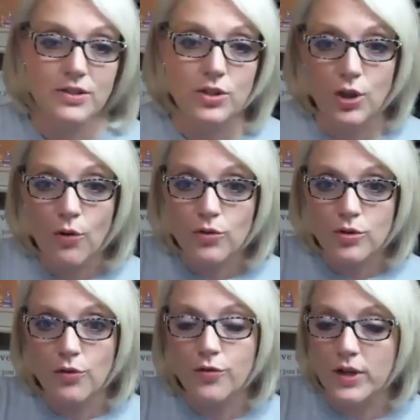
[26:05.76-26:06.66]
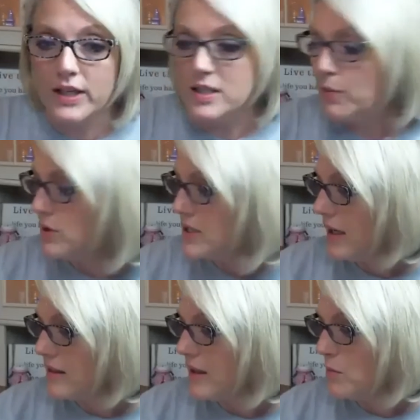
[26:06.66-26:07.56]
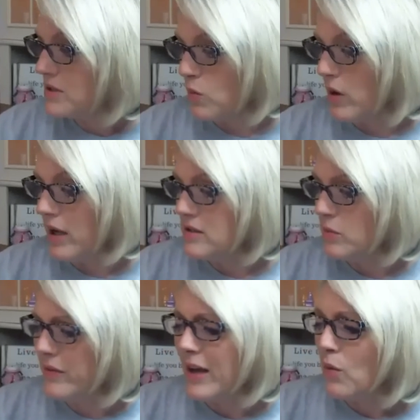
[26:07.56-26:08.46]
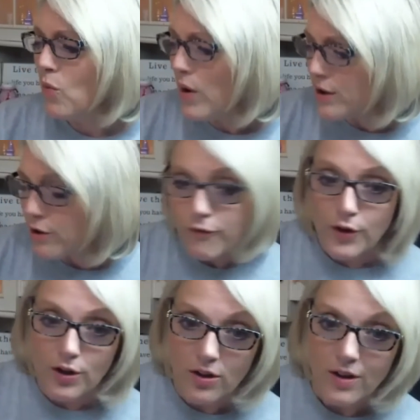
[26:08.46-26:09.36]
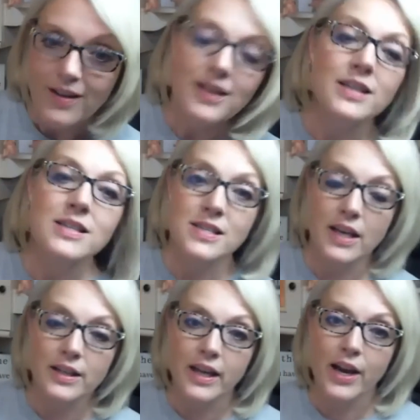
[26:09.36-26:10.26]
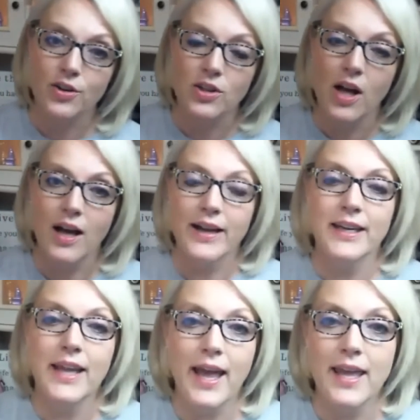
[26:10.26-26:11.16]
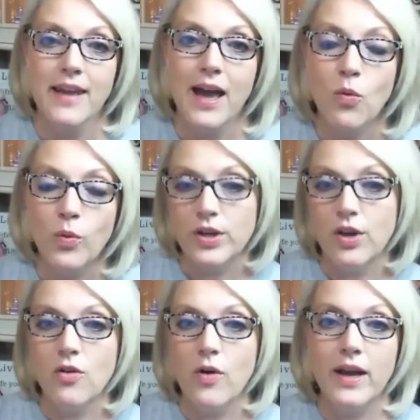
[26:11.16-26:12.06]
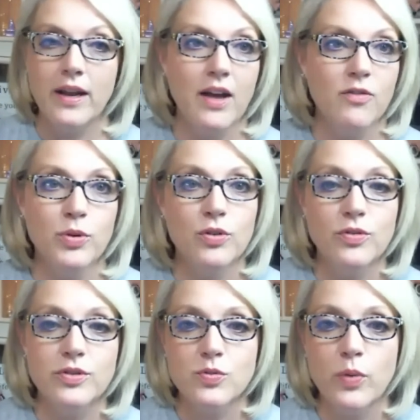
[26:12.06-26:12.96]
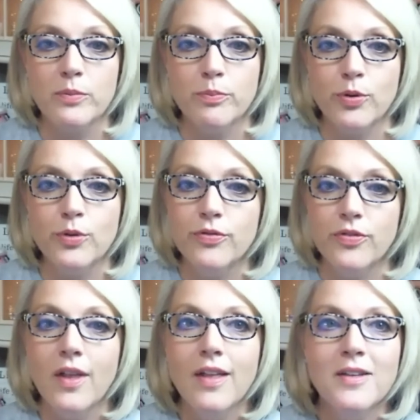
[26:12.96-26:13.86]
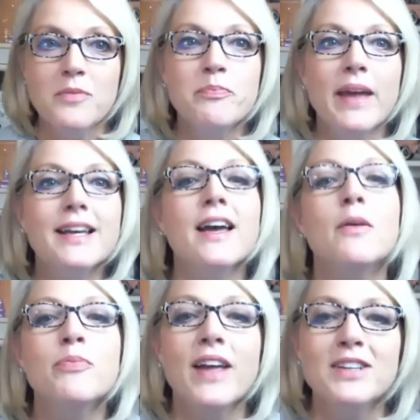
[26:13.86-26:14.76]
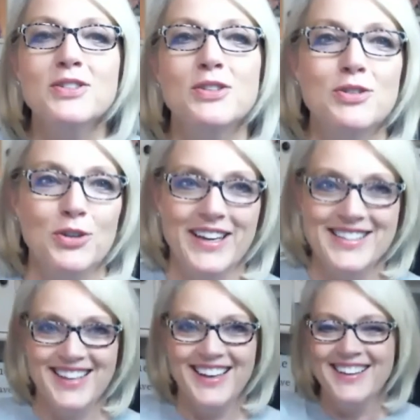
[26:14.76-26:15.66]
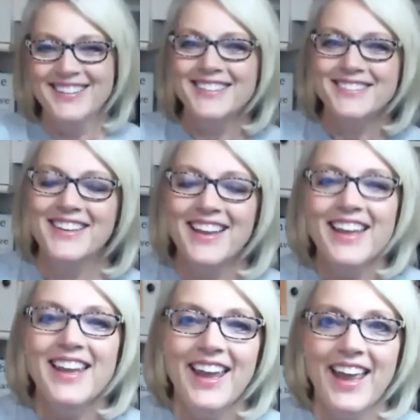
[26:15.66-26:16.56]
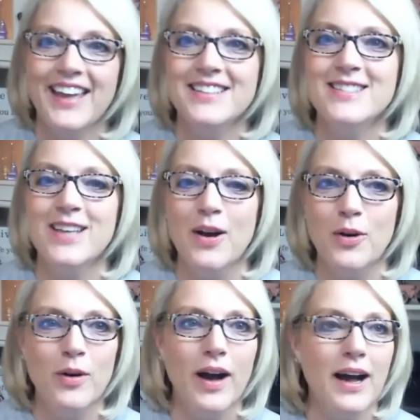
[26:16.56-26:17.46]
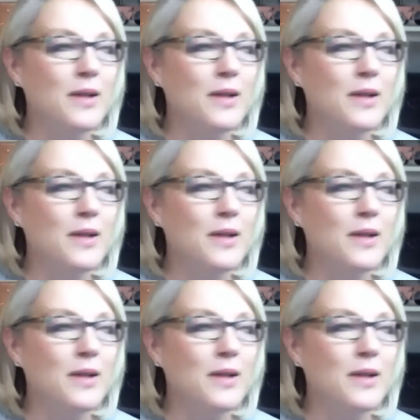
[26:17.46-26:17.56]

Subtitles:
So don't forget to protect them as well. So we've got a wonderful sun care line, and now we know how to have beautiful sweat-proof makeup thanks to Teresa. And so